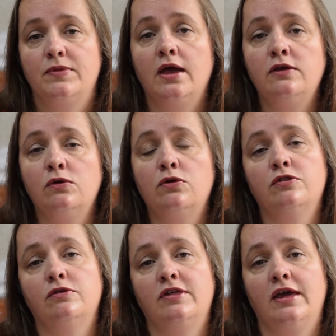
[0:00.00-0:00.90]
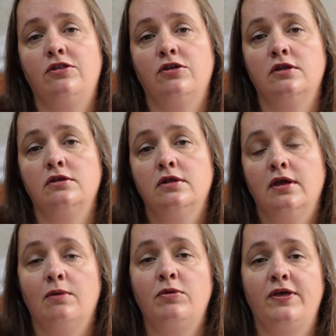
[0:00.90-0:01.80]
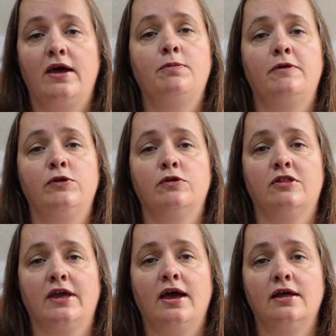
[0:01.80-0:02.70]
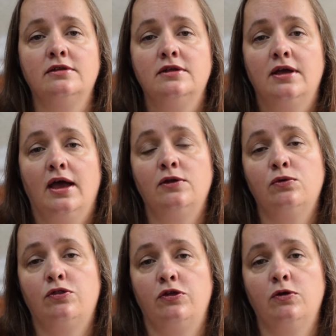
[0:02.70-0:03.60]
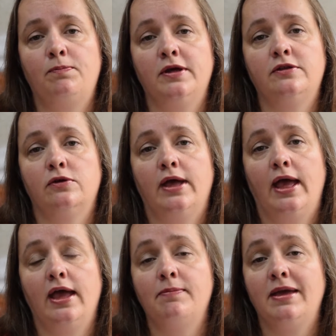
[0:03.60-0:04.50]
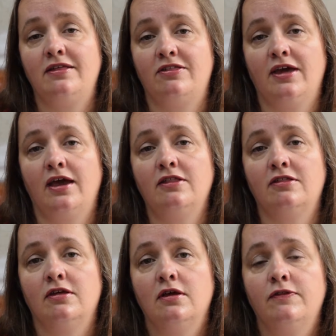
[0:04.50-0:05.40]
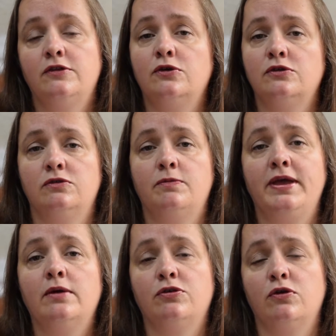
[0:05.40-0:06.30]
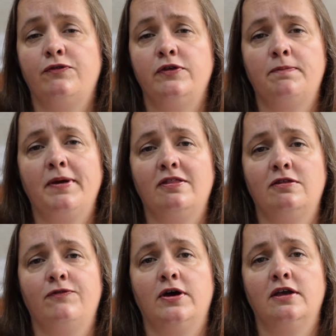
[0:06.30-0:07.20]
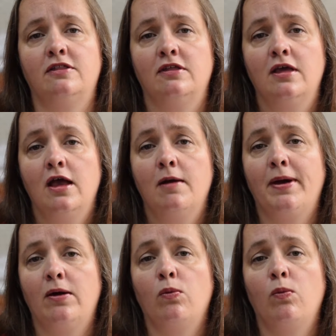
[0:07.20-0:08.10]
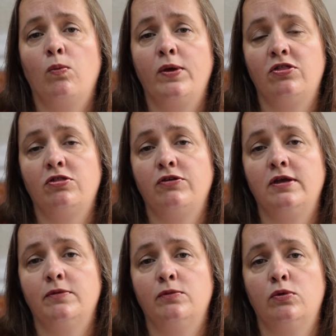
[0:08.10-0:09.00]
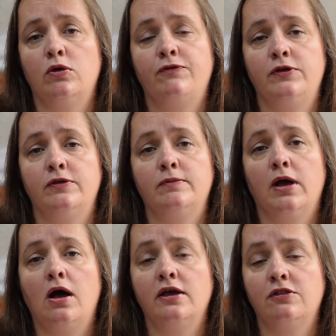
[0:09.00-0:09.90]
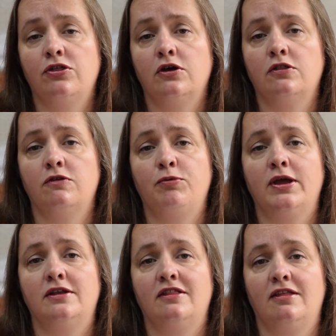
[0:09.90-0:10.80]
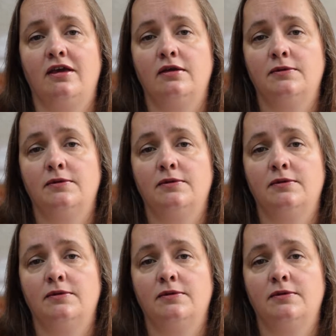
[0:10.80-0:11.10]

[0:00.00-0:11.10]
At your consultation, and with the help of your scan and also your blood AMH test, the doctor will be able to offer you the best advice about which treatment will offer you the highest chance of pregnancy.